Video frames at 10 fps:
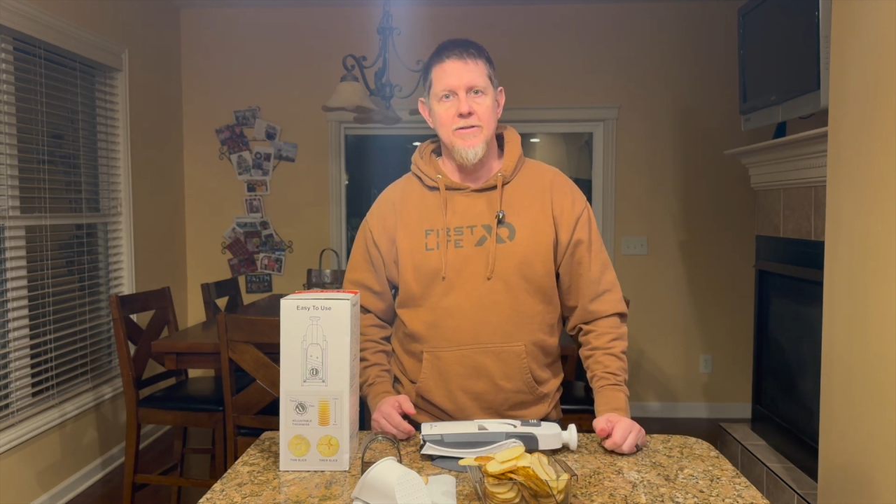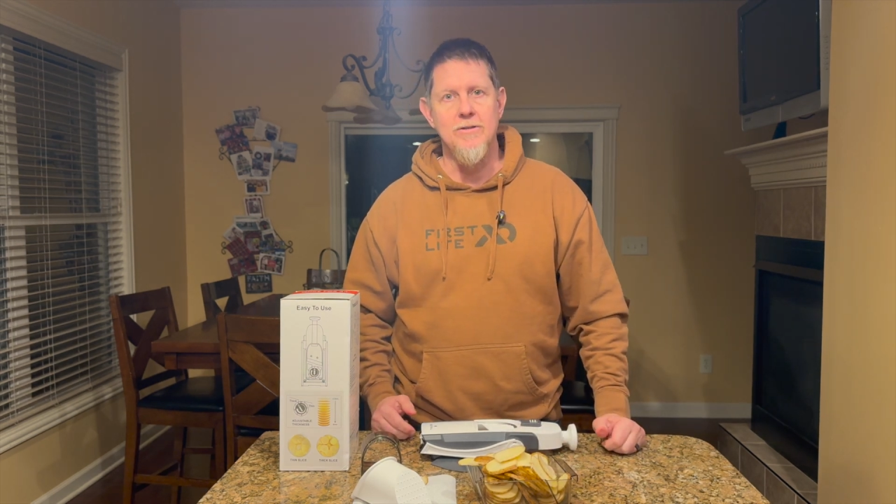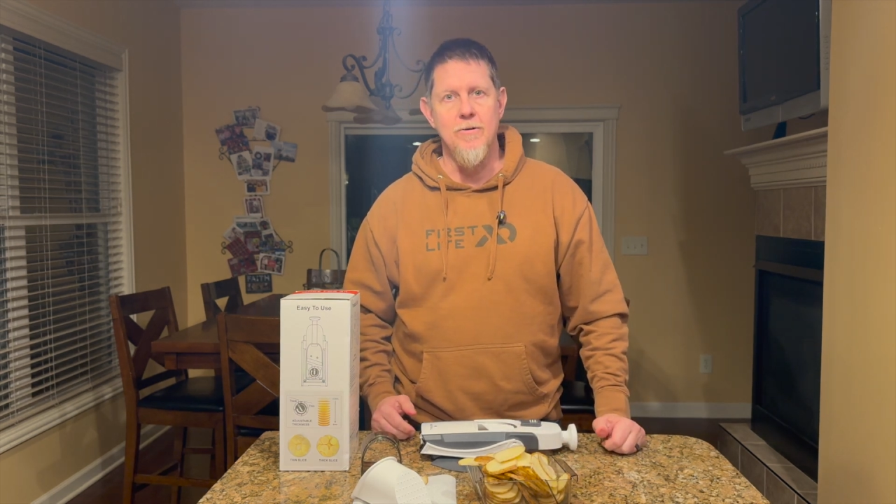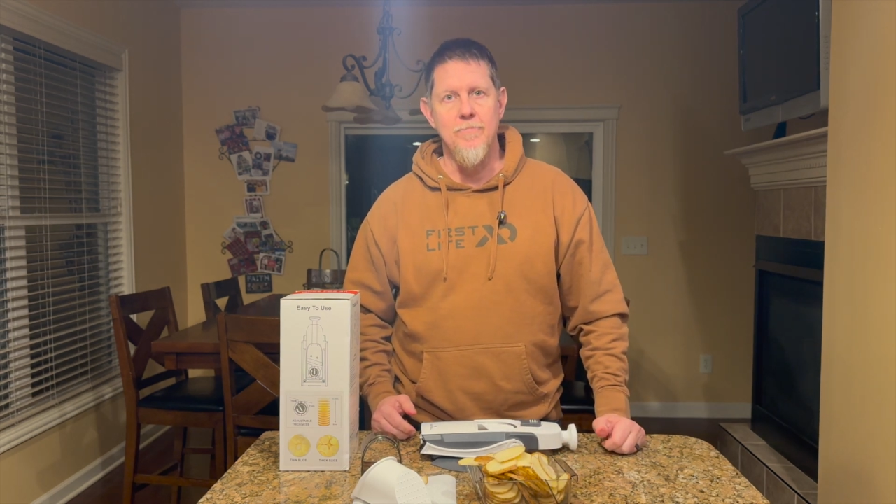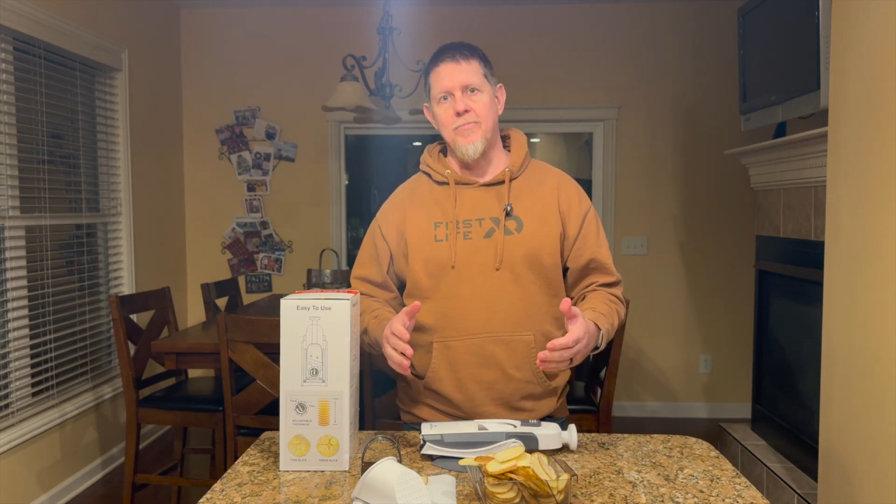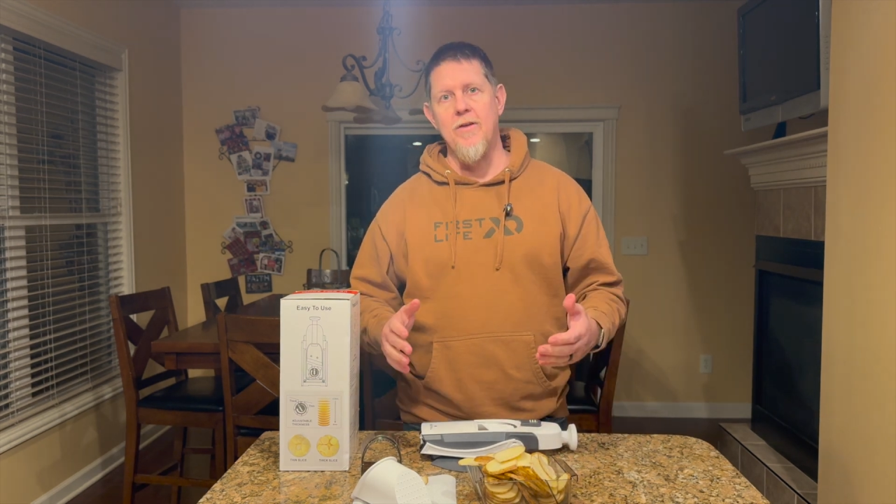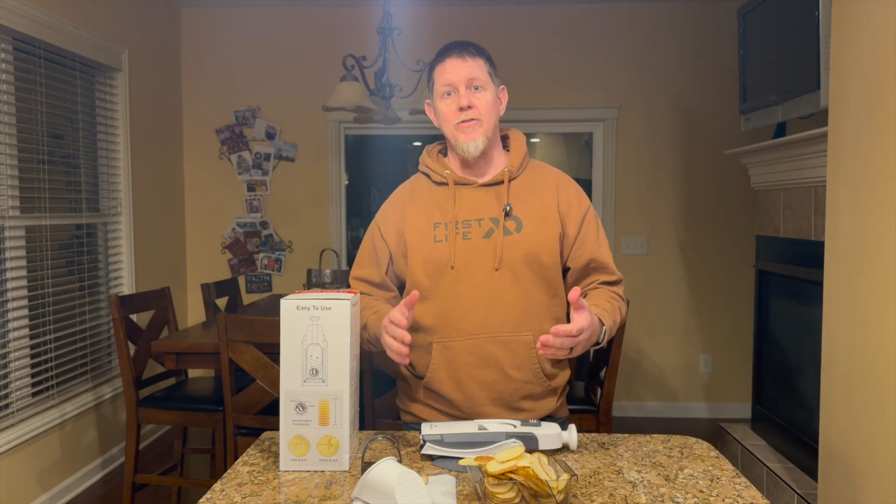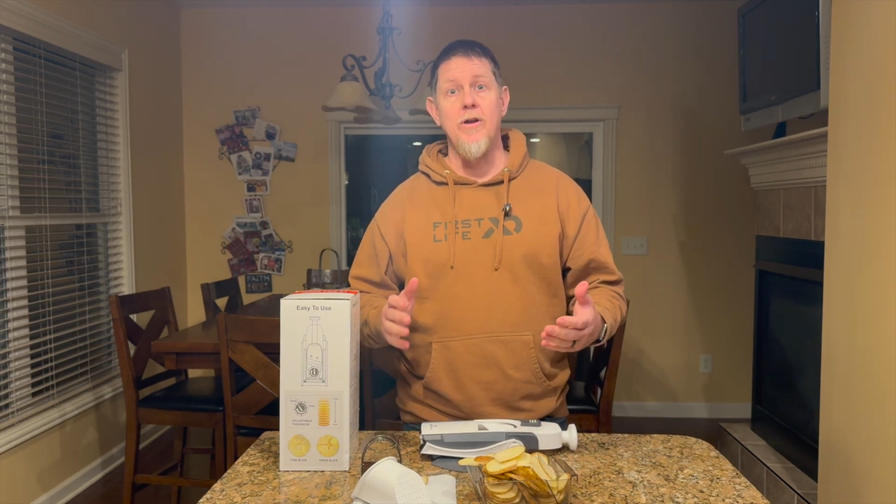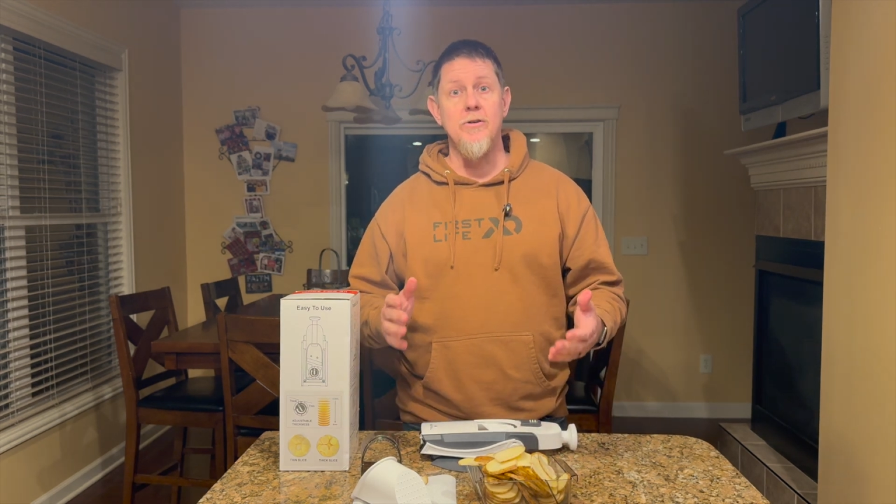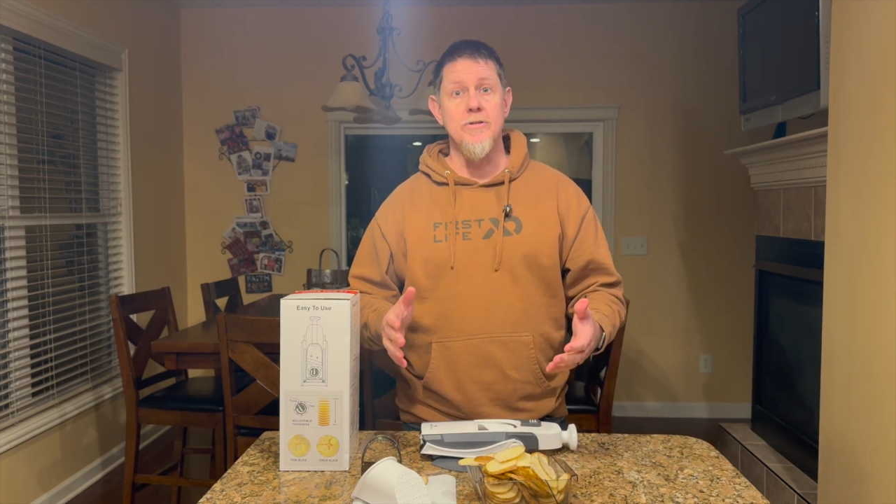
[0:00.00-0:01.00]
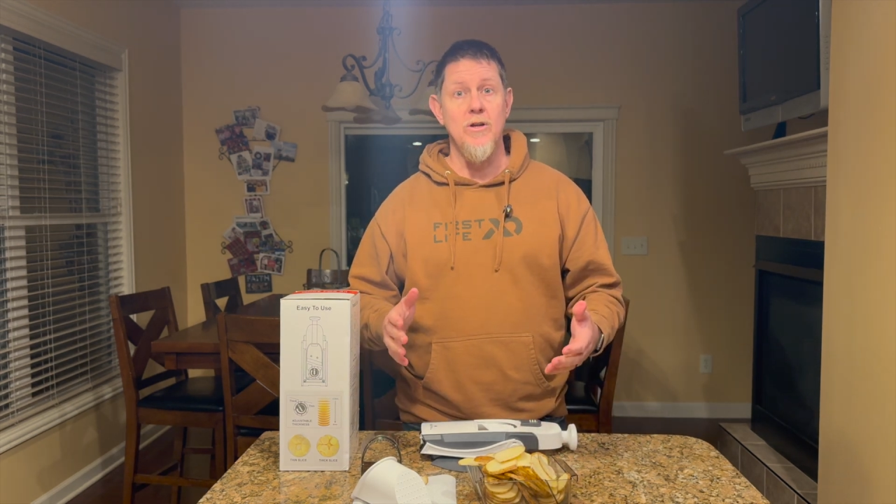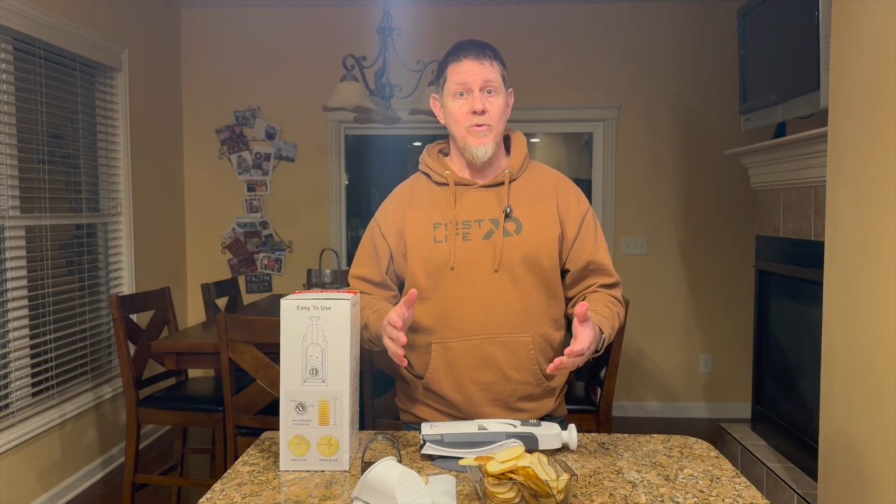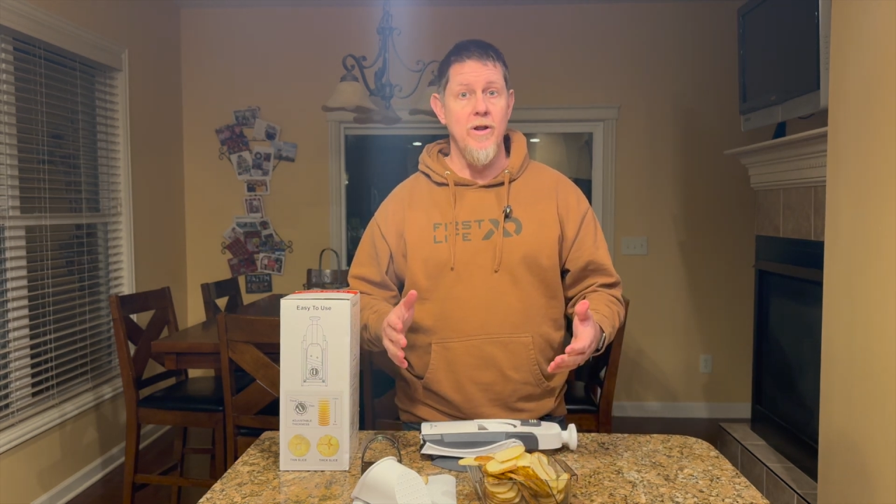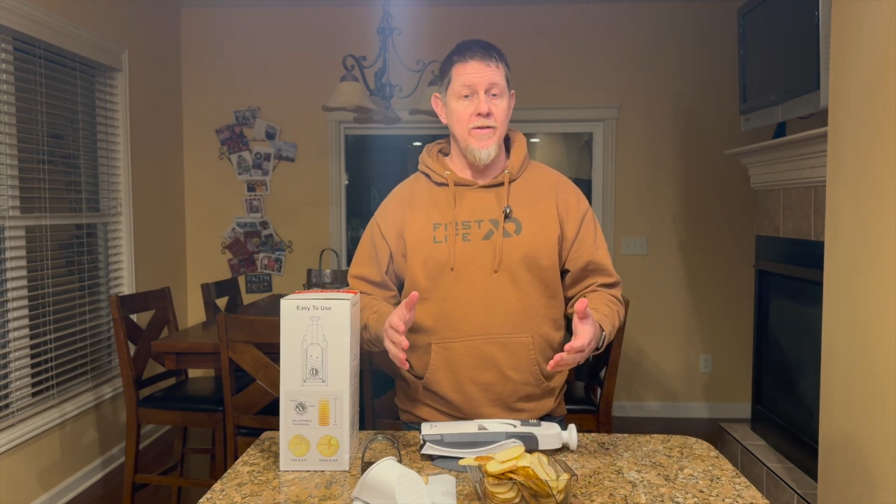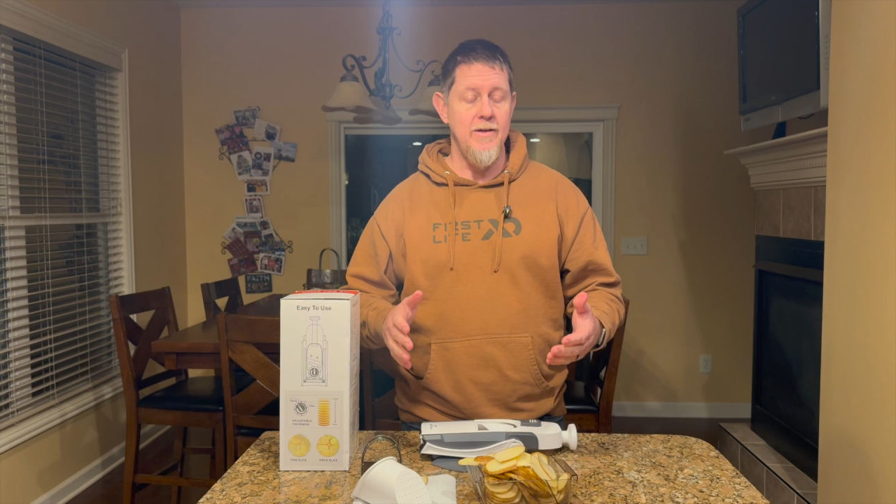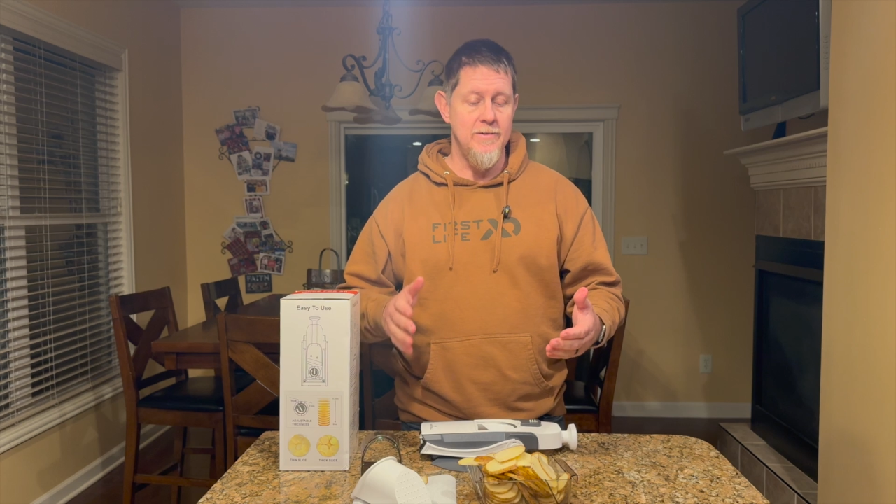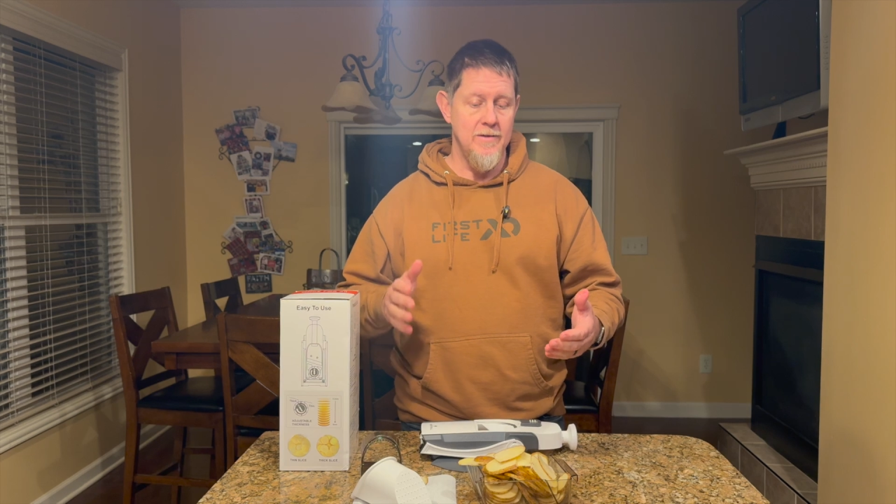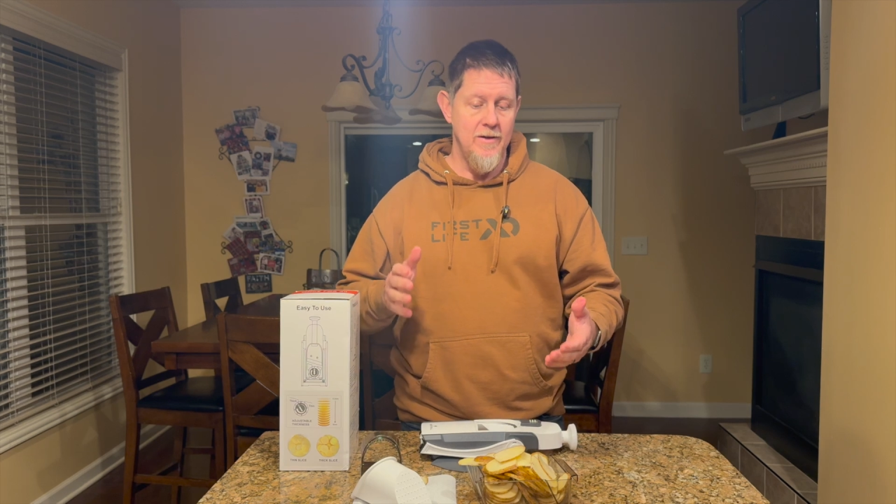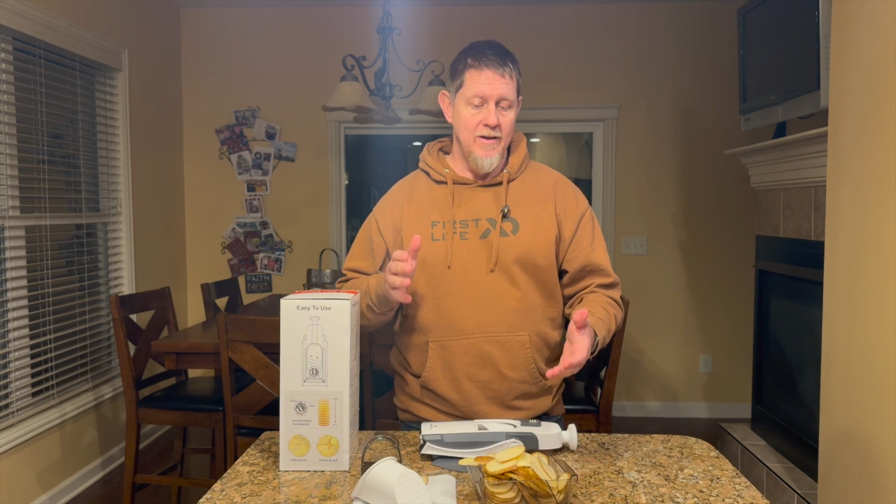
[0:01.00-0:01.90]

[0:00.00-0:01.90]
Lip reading: So if you're interested in one of these,